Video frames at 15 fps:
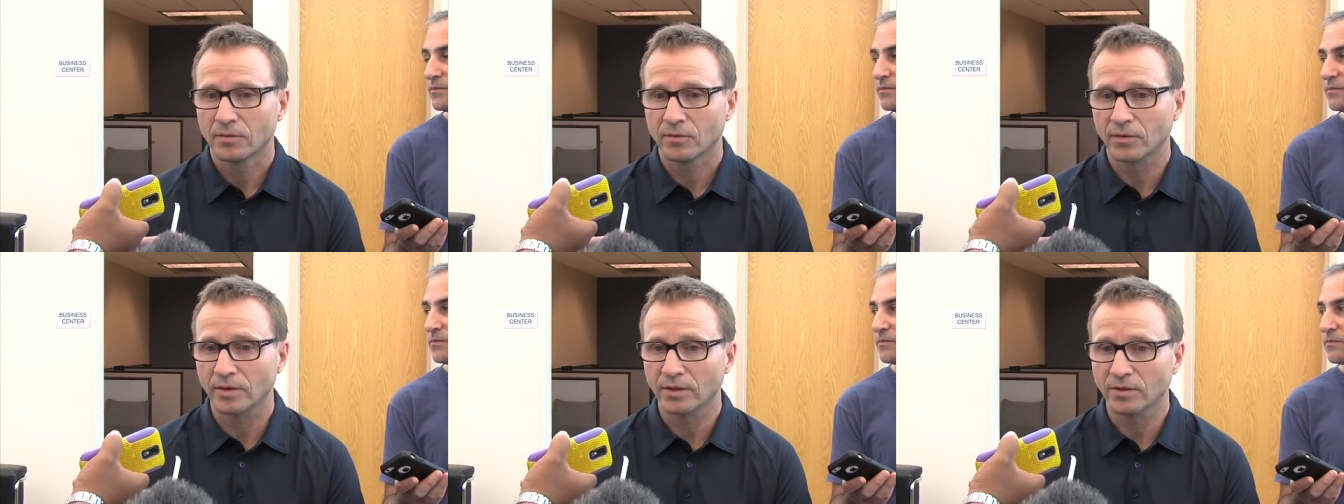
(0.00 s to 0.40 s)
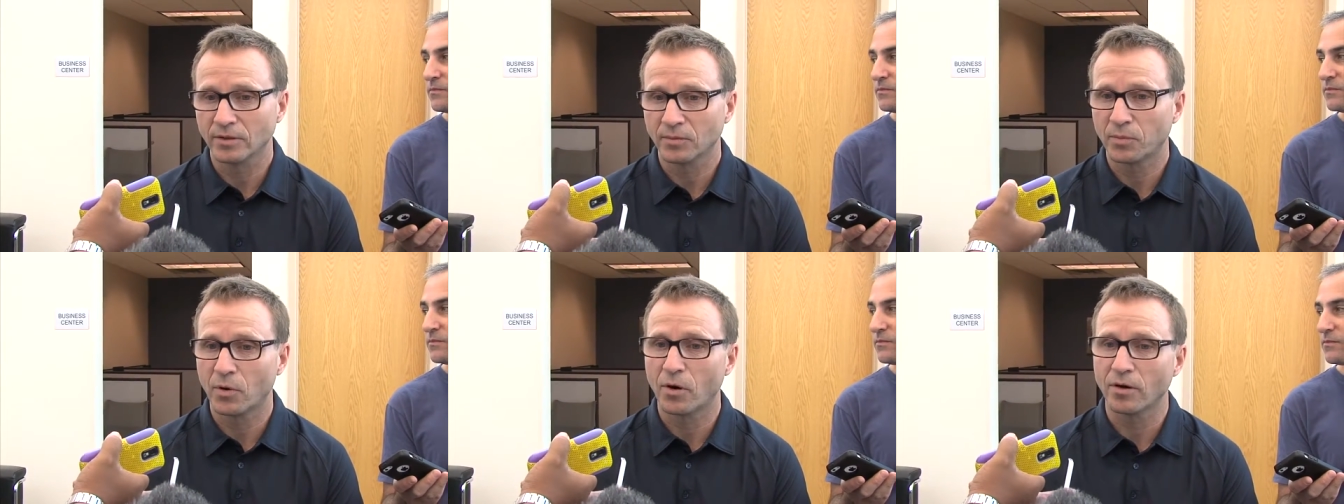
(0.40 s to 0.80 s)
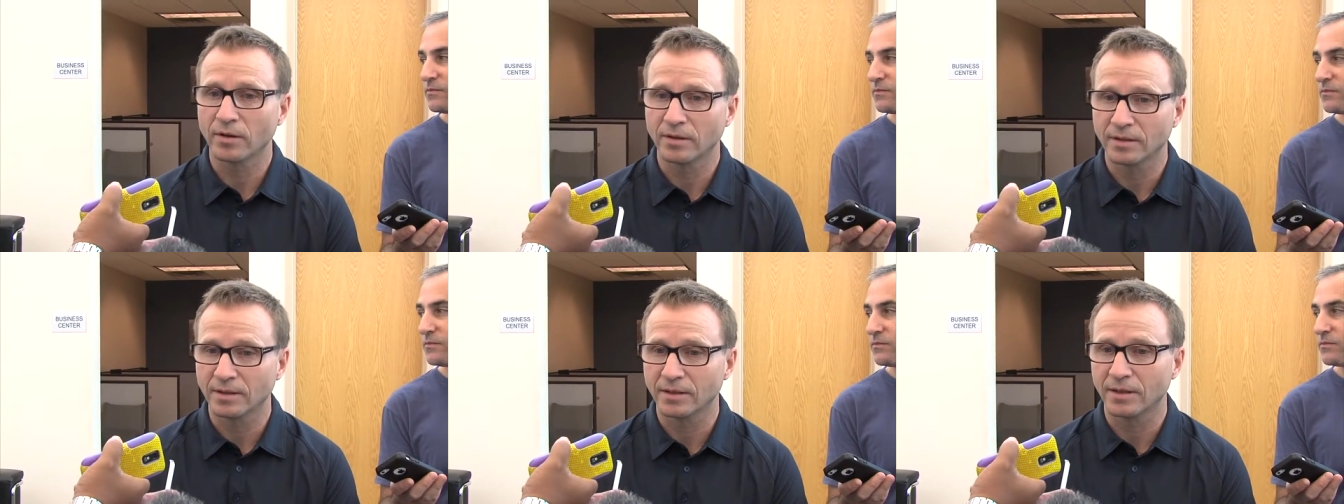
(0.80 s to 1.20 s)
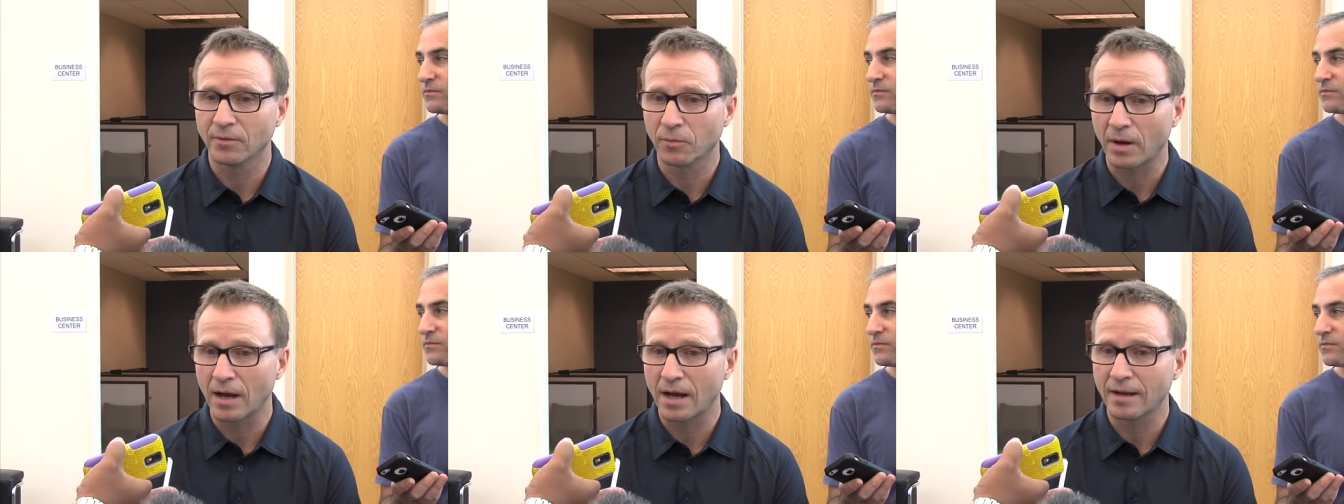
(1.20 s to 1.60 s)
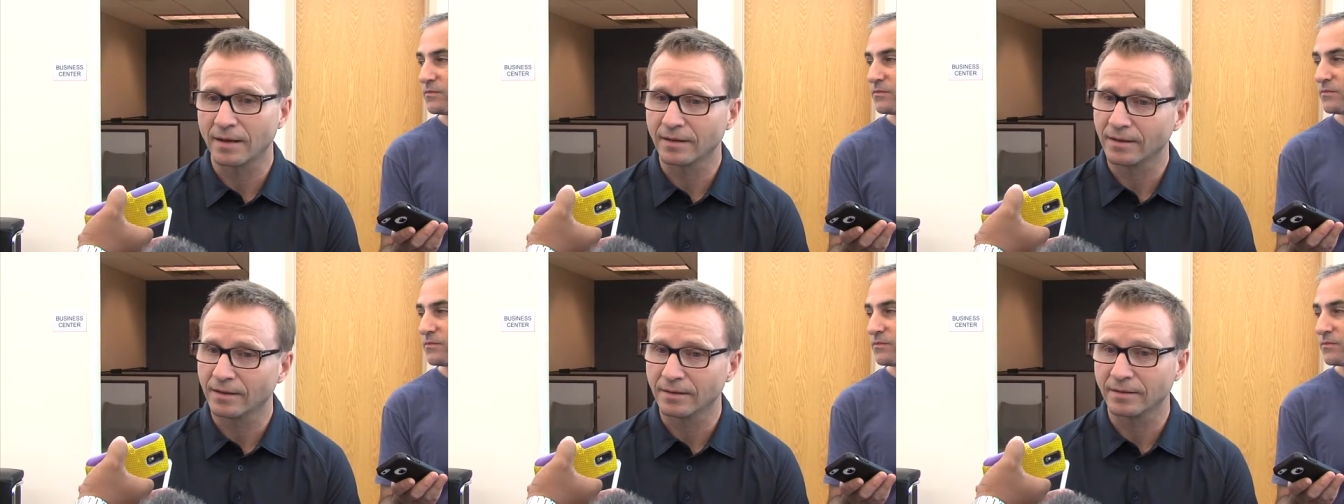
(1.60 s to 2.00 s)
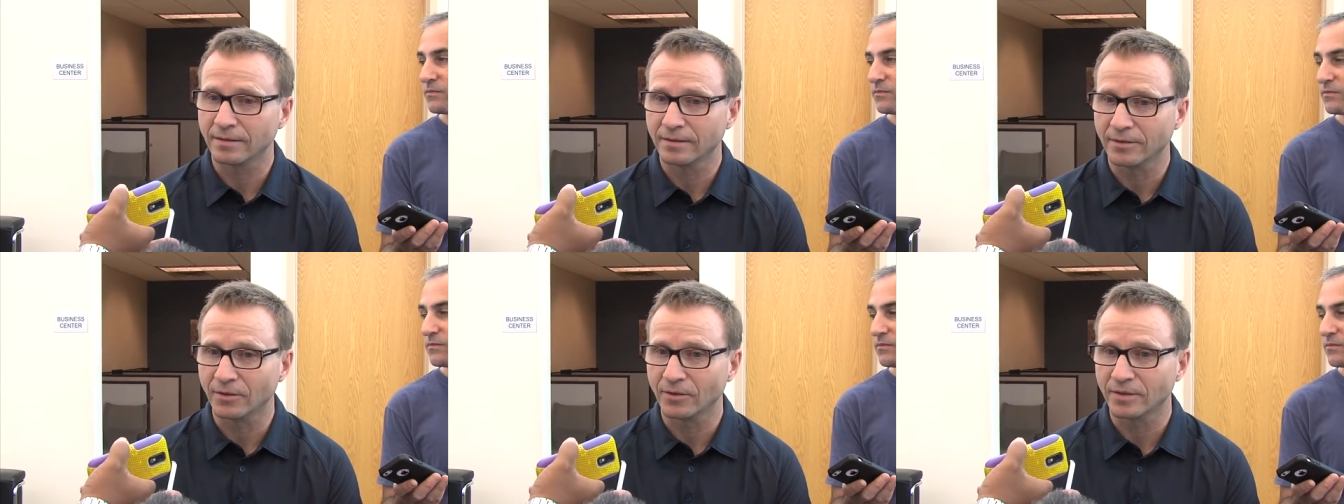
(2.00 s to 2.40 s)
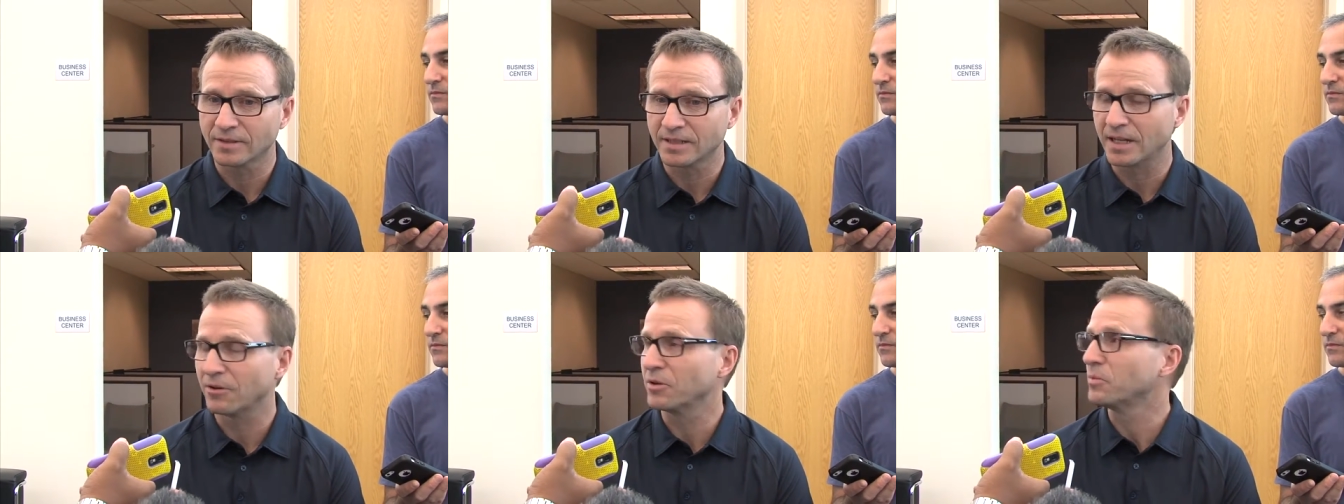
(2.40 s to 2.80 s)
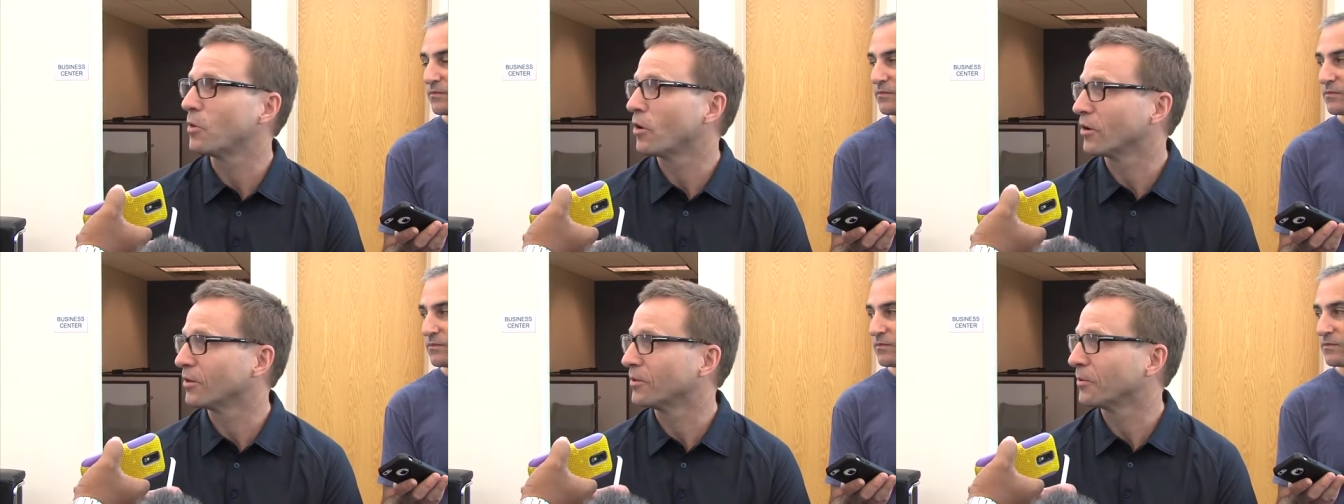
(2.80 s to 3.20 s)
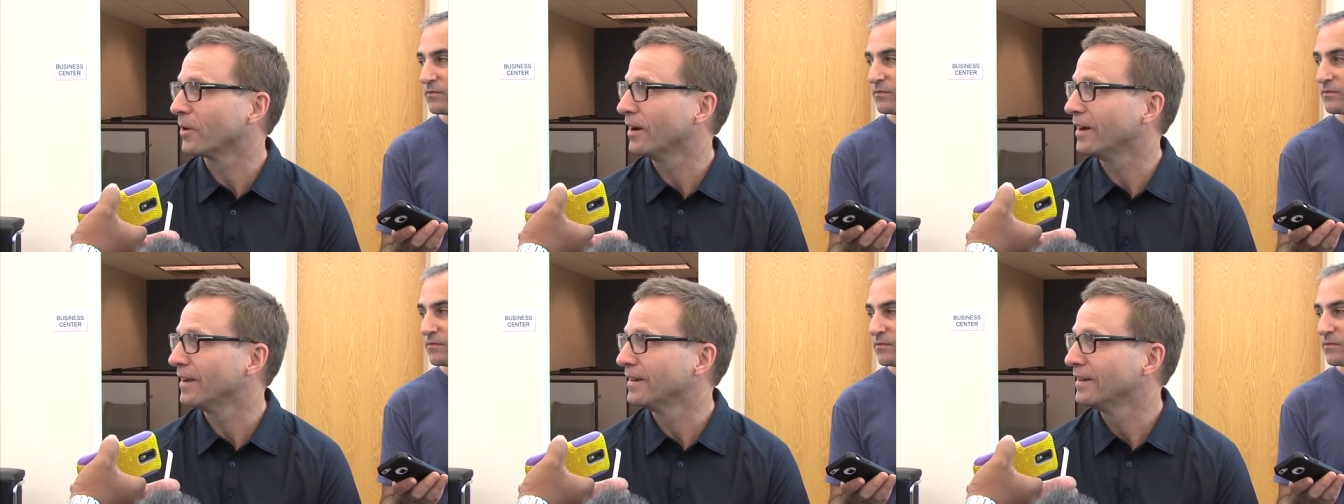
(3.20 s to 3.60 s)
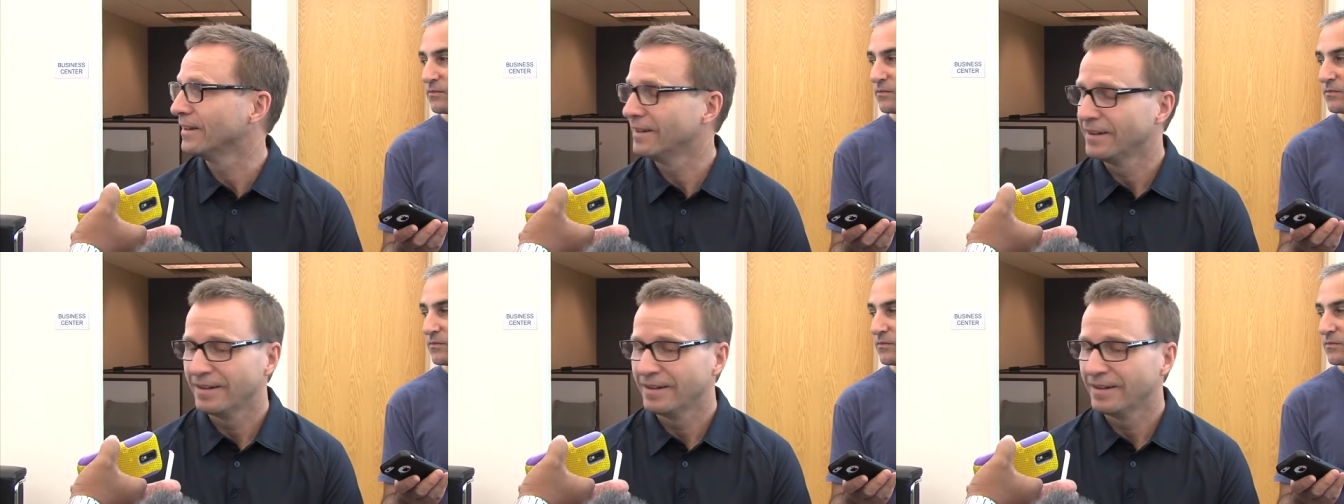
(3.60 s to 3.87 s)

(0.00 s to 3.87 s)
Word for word: for the good part of the, the ride and, and you know the scary part of the ride.